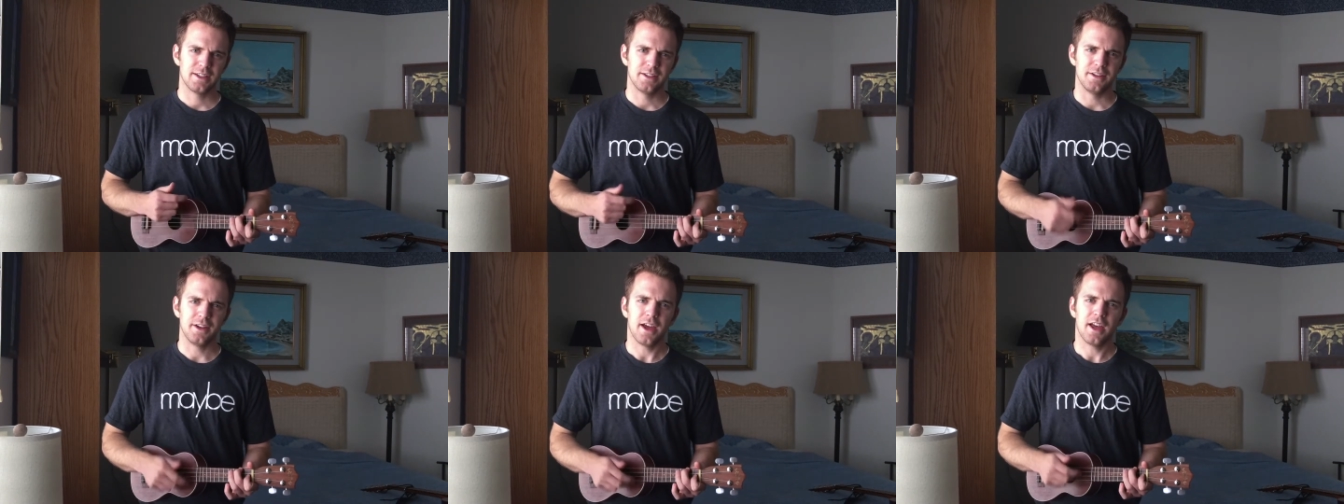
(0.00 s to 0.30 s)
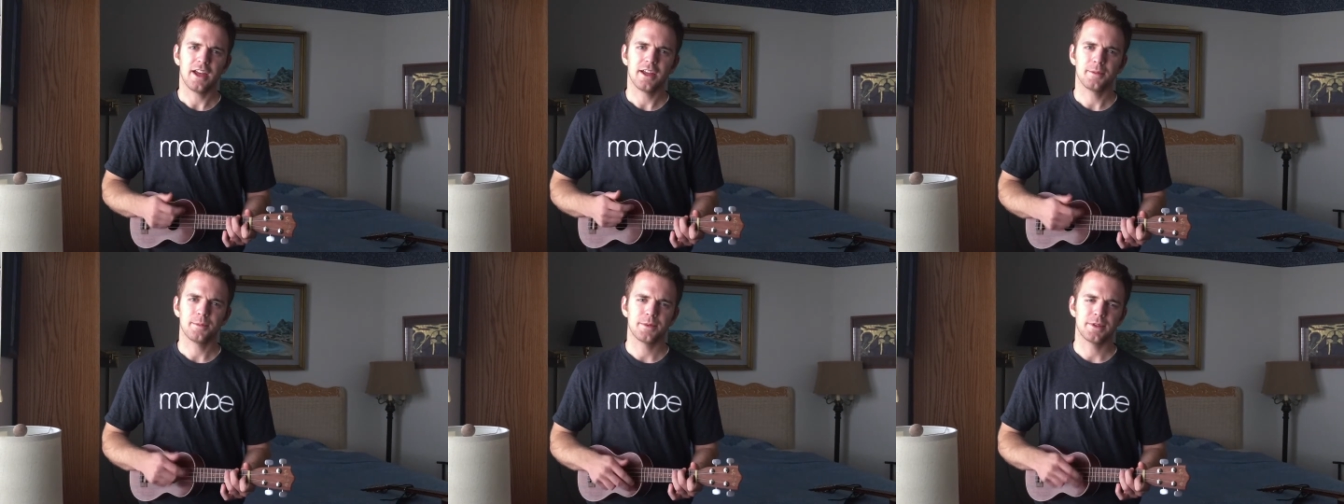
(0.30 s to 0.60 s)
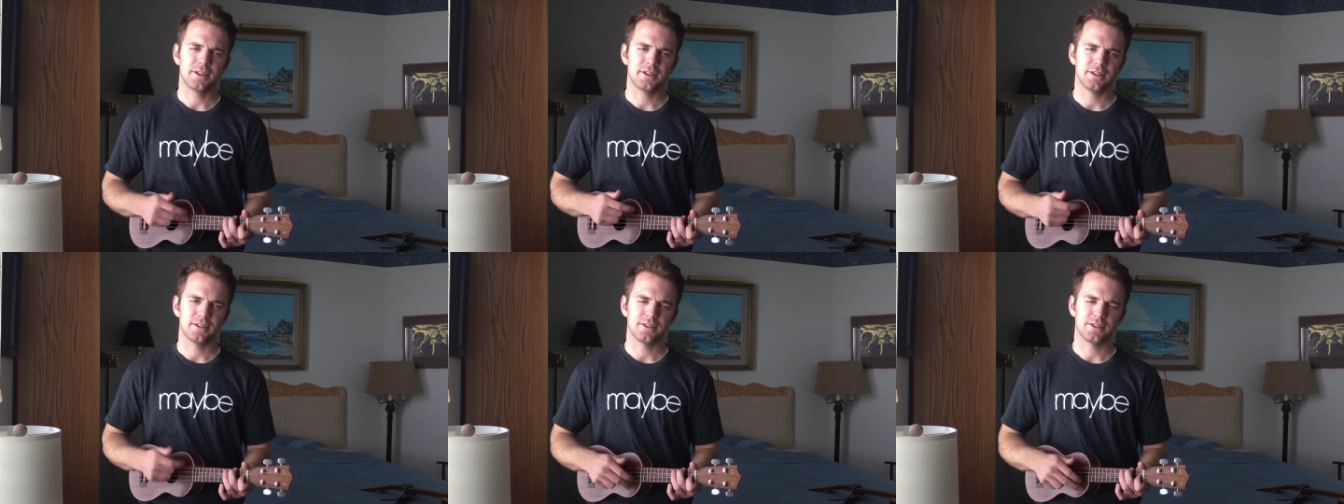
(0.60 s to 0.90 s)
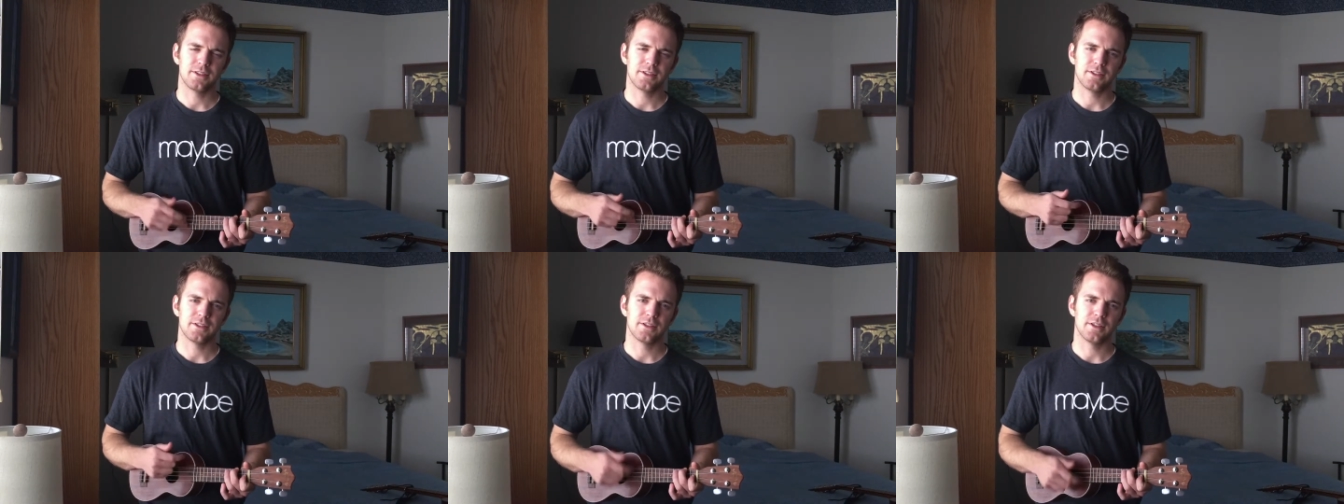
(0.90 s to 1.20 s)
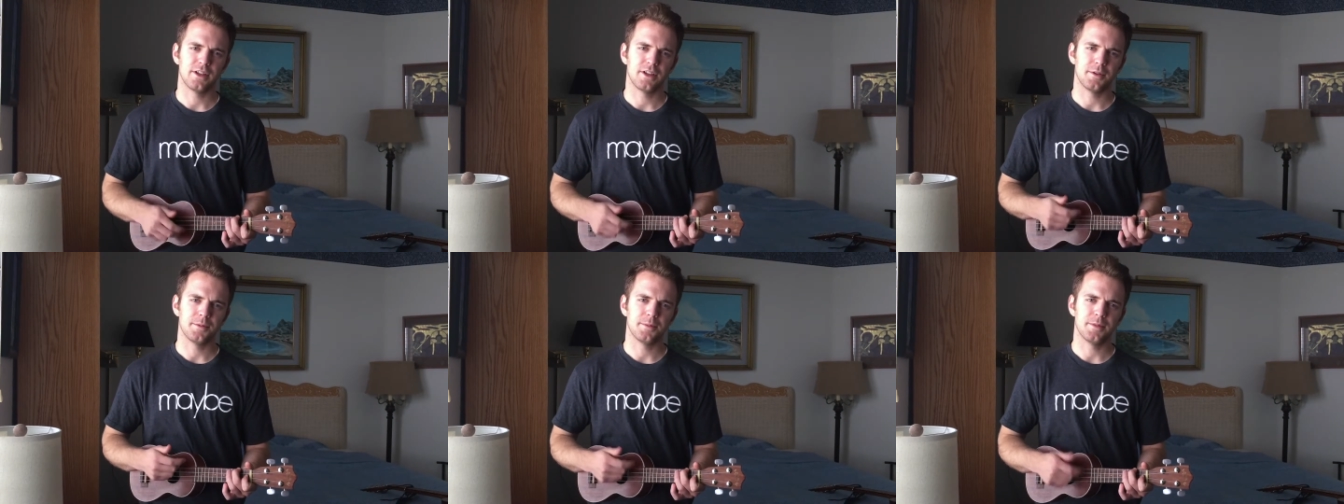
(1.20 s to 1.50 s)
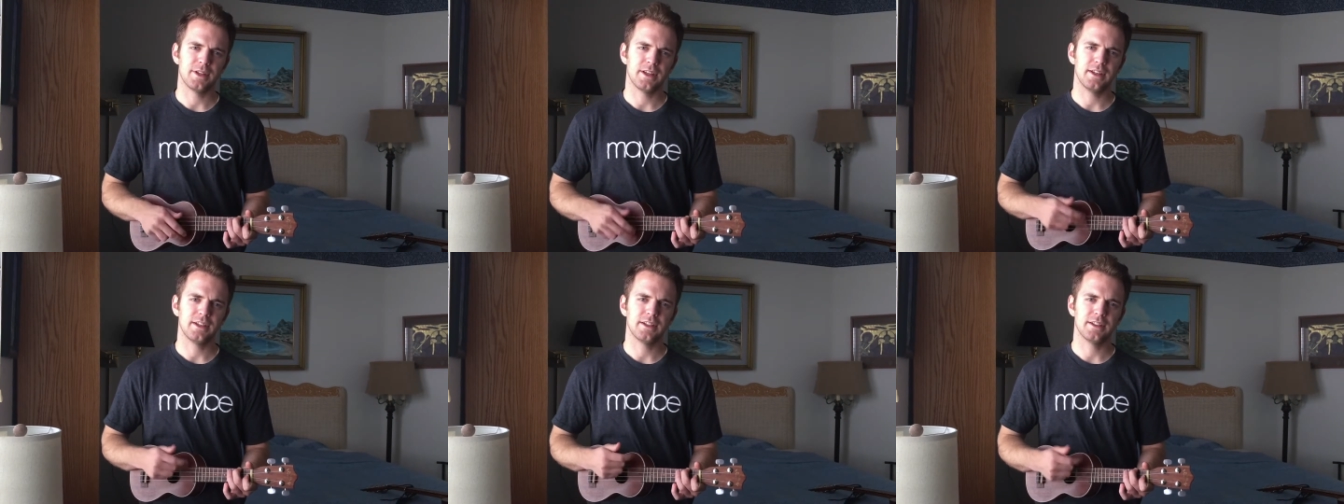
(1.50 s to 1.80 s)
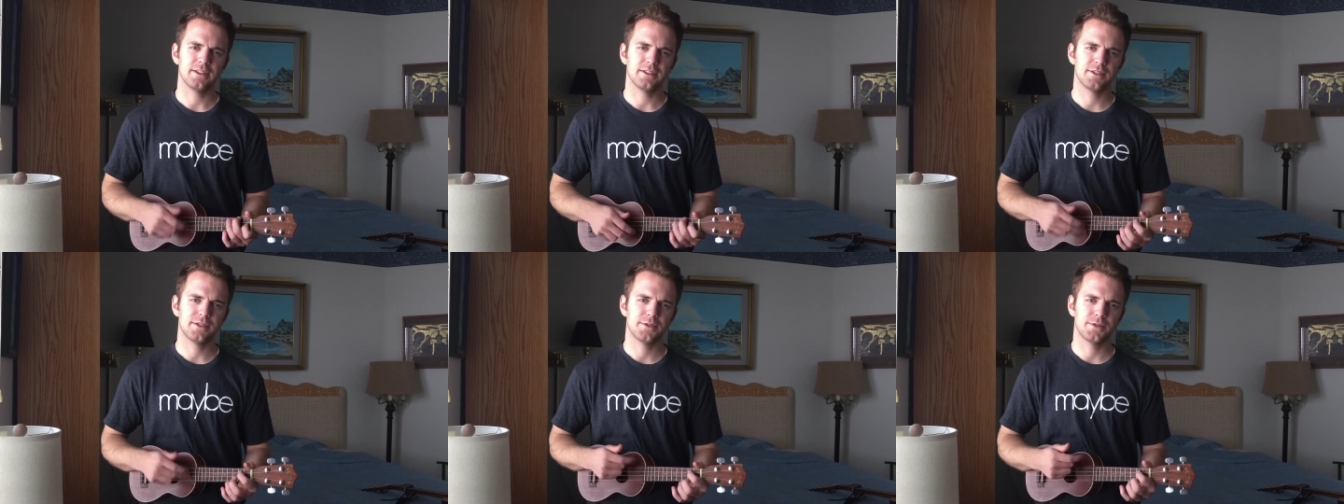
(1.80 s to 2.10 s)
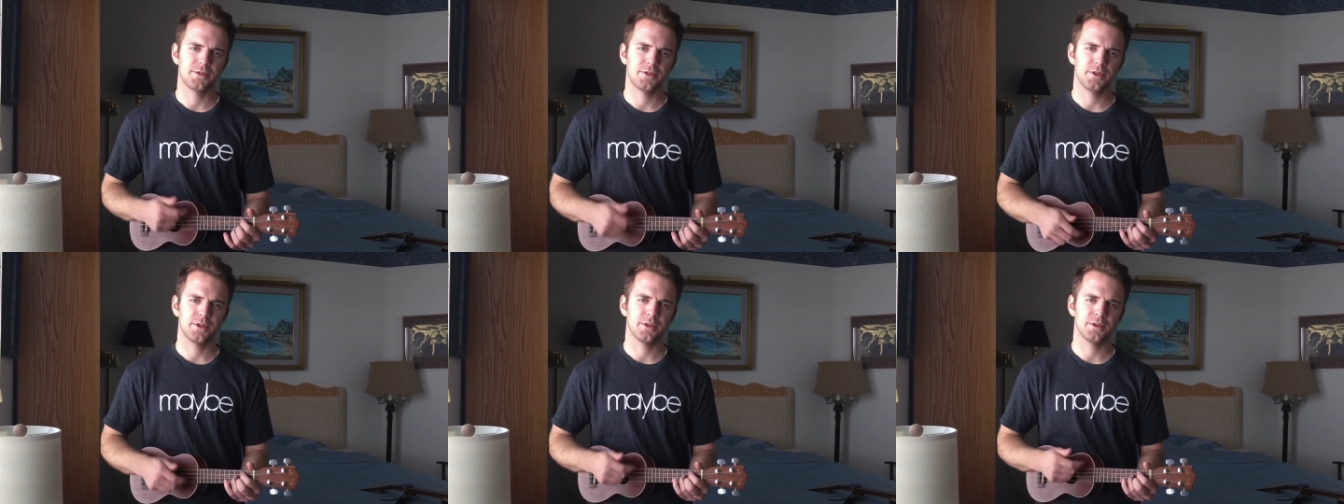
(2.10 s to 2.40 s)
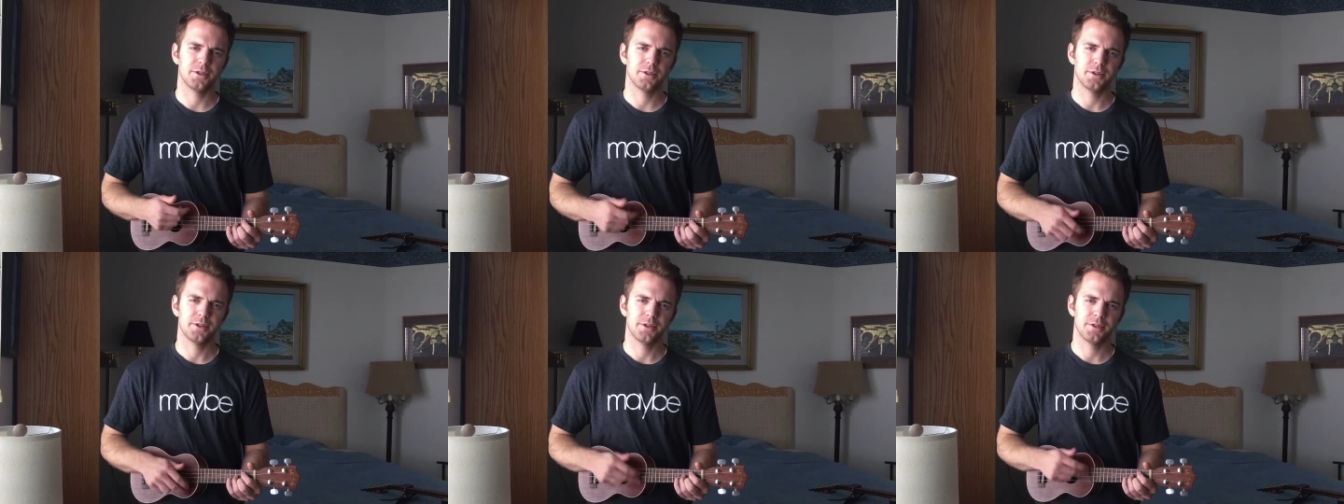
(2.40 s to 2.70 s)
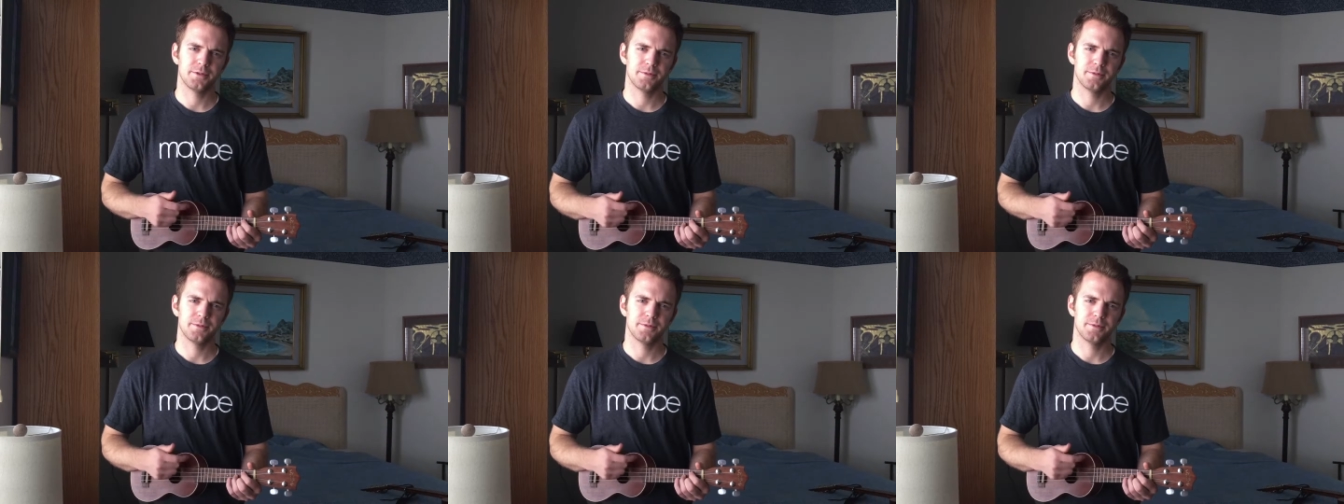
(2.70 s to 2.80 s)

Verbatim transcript: Not because your tummy's full,